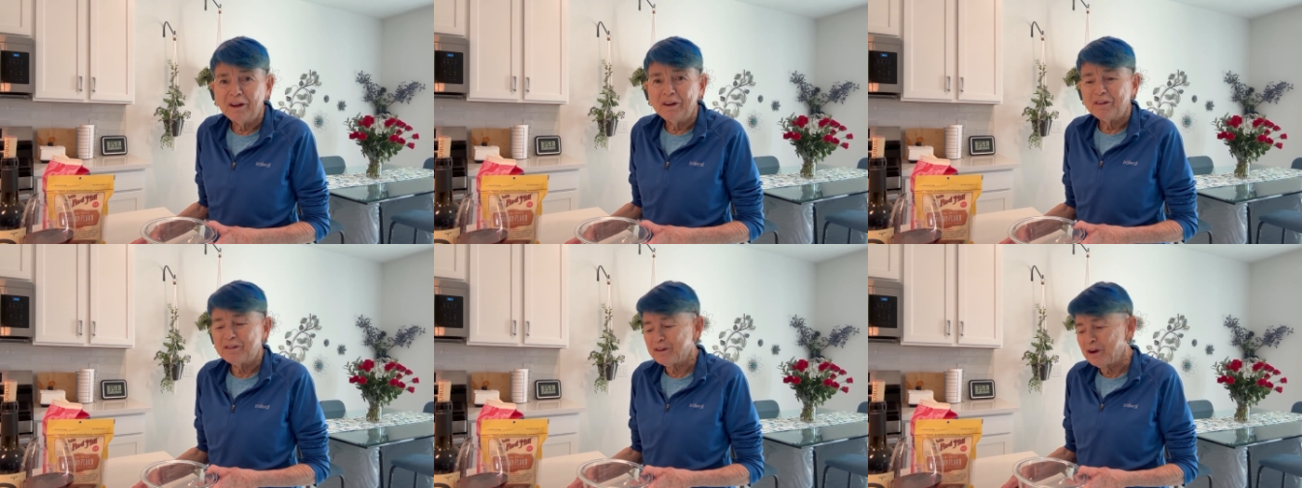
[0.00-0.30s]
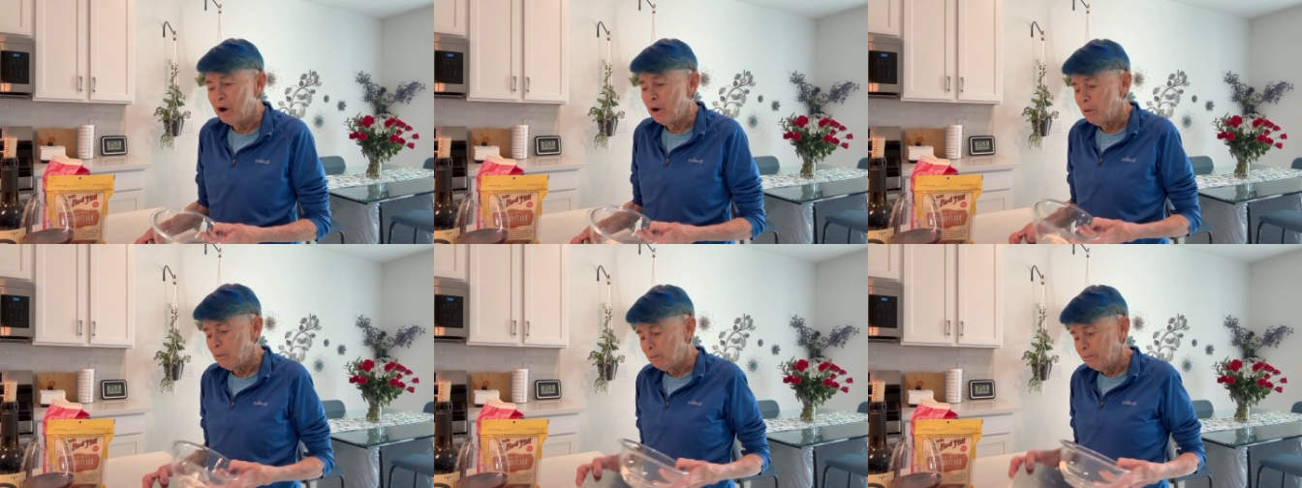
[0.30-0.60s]

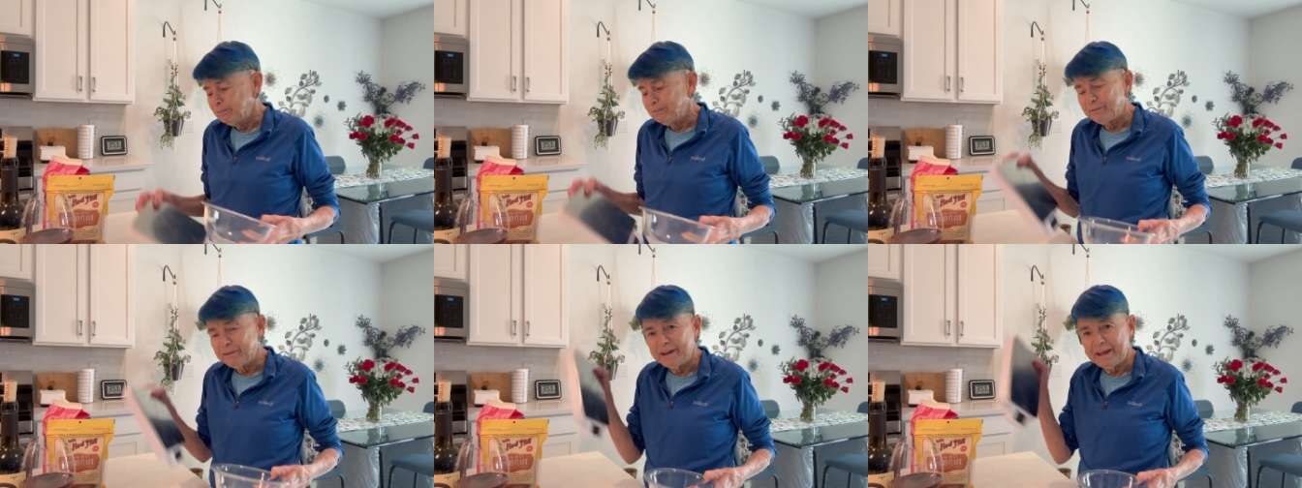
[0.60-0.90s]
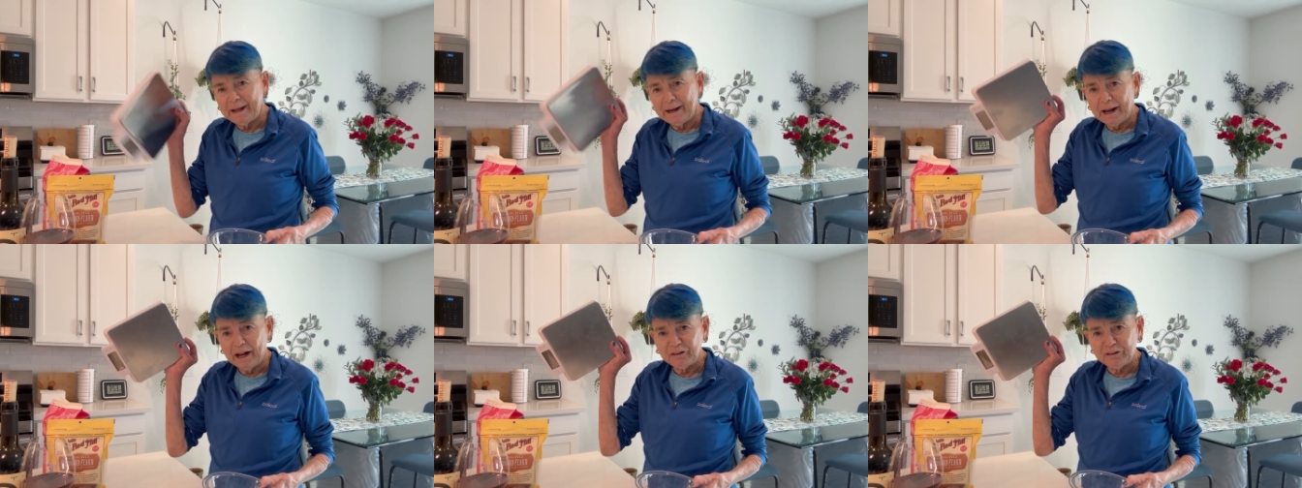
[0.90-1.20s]
So
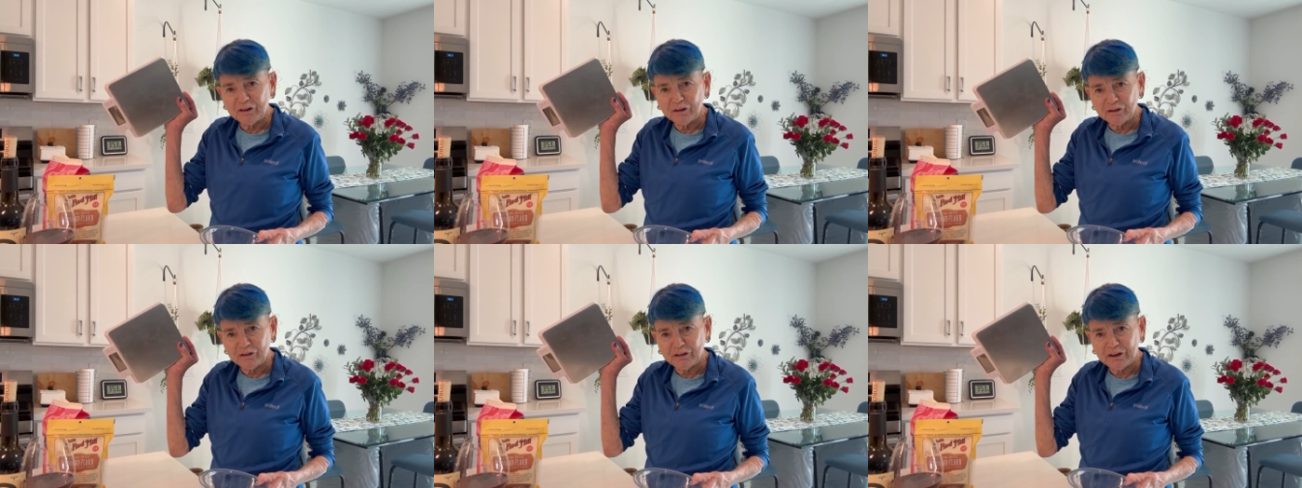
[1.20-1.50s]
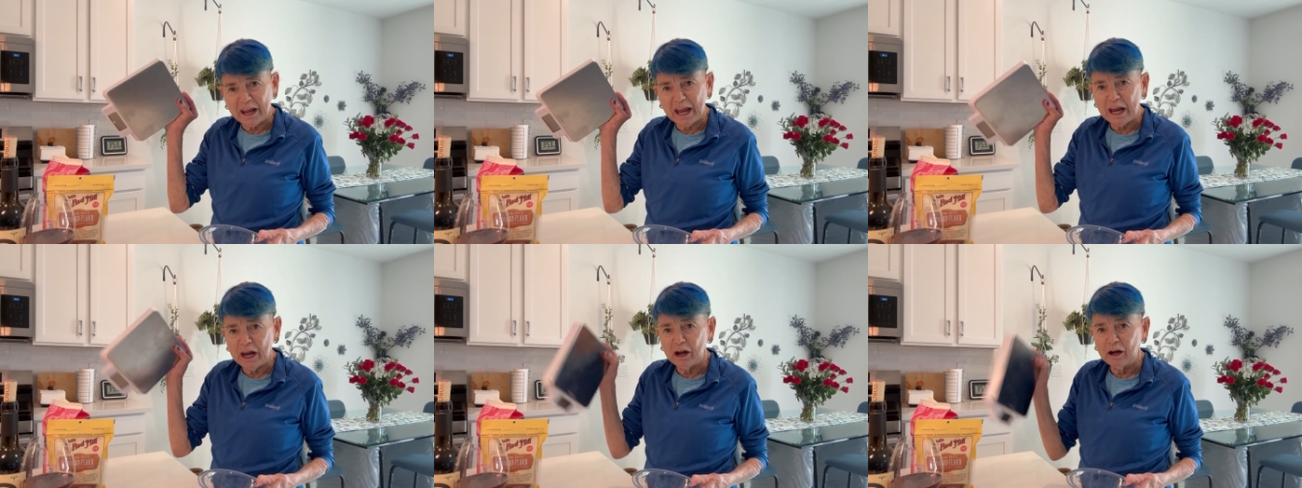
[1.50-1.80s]
get out your
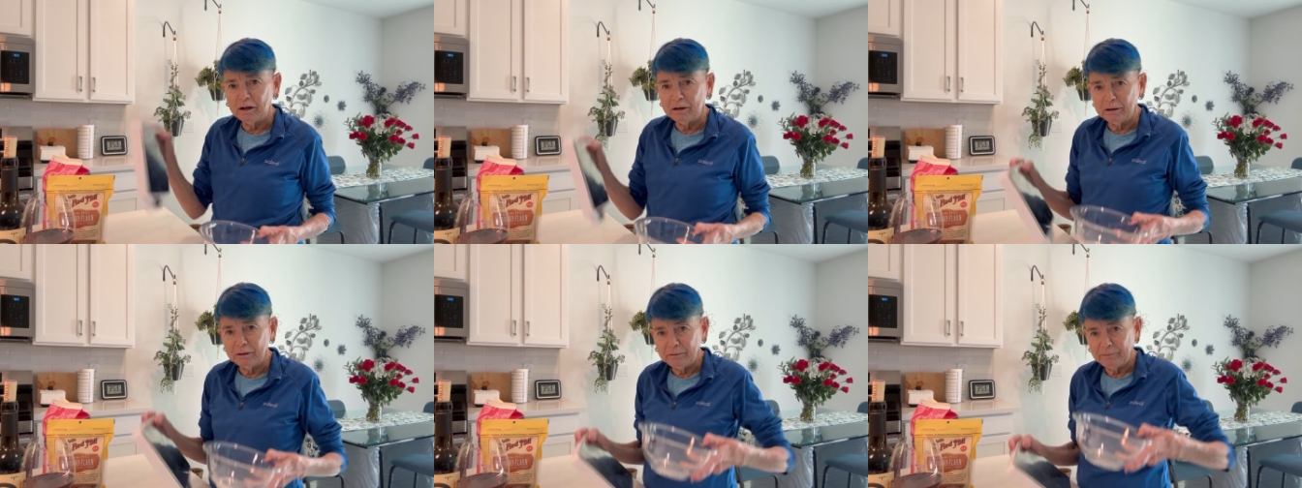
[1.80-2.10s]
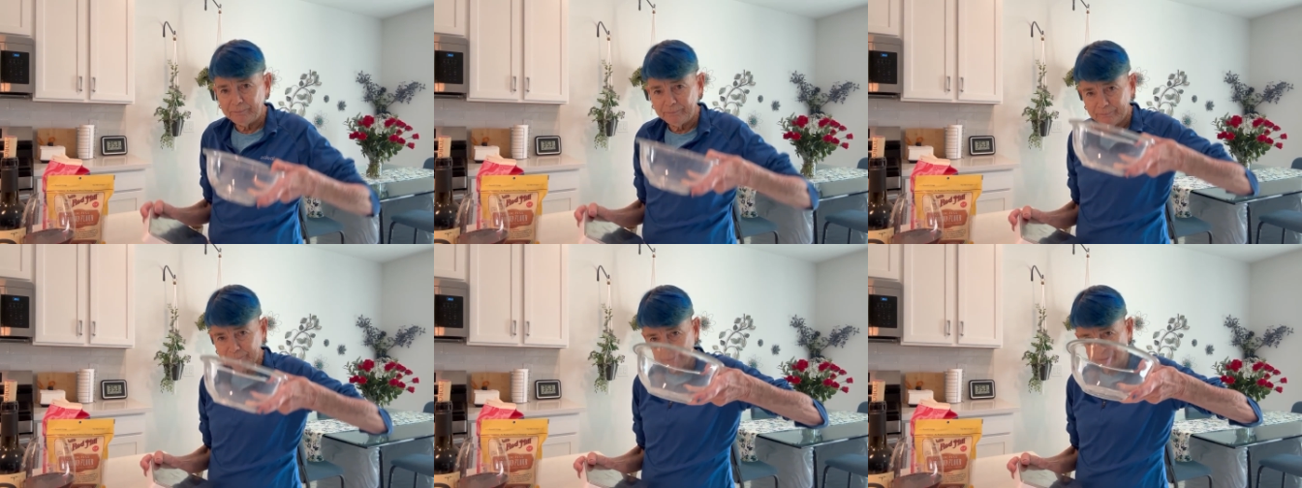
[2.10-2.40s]
scale,
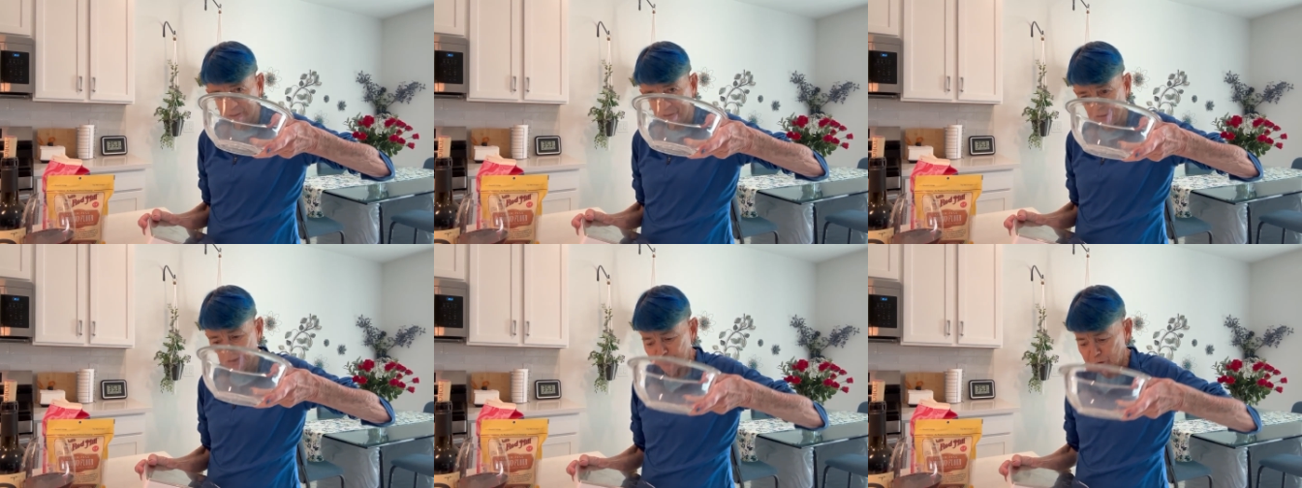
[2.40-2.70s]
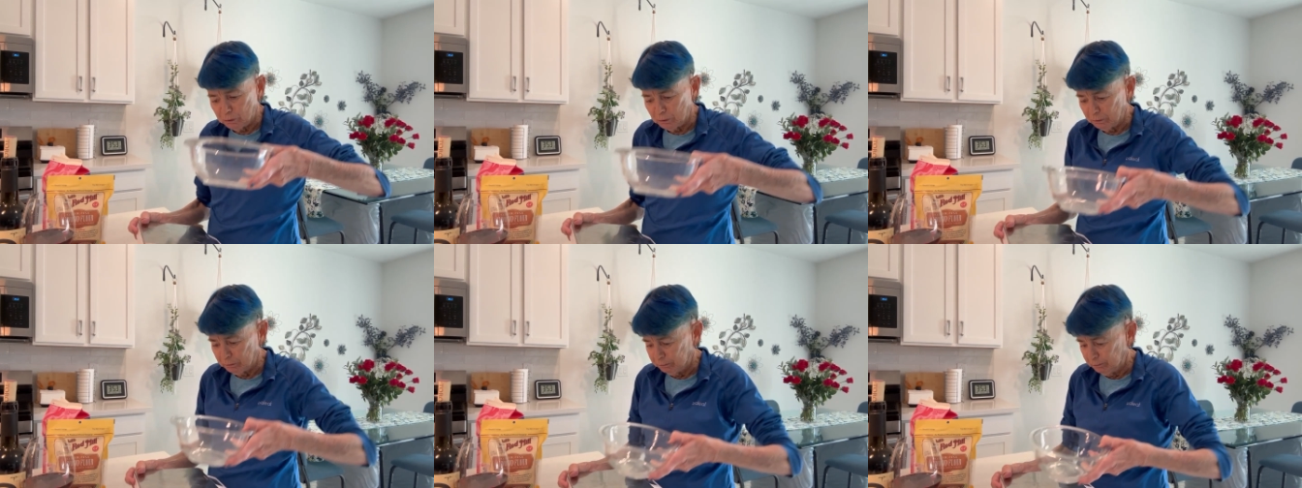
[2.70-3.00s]
get
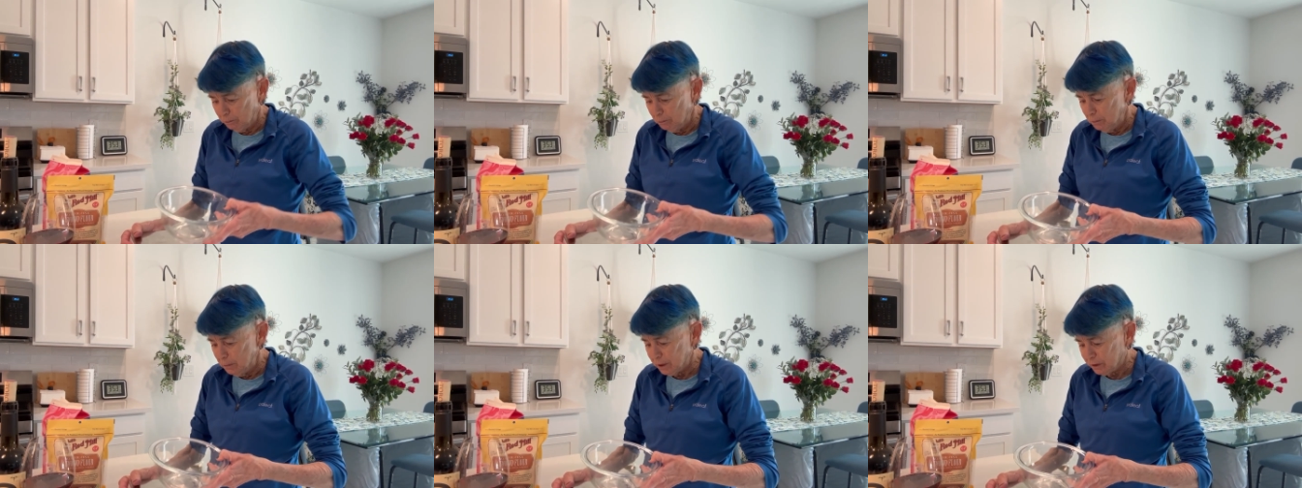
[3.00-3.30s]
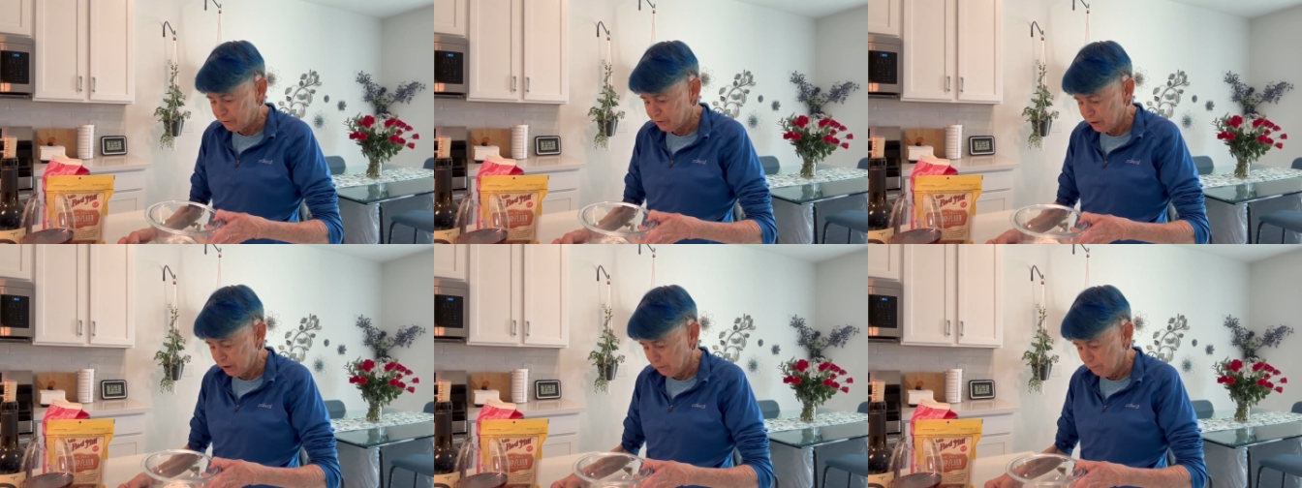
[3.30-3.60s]
your
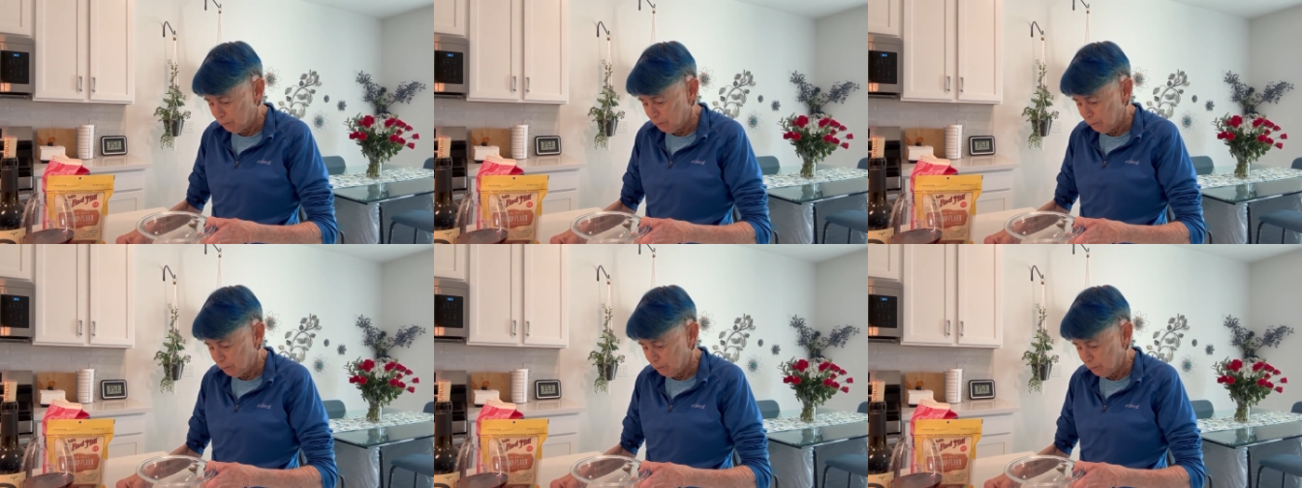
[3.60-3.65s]
mixing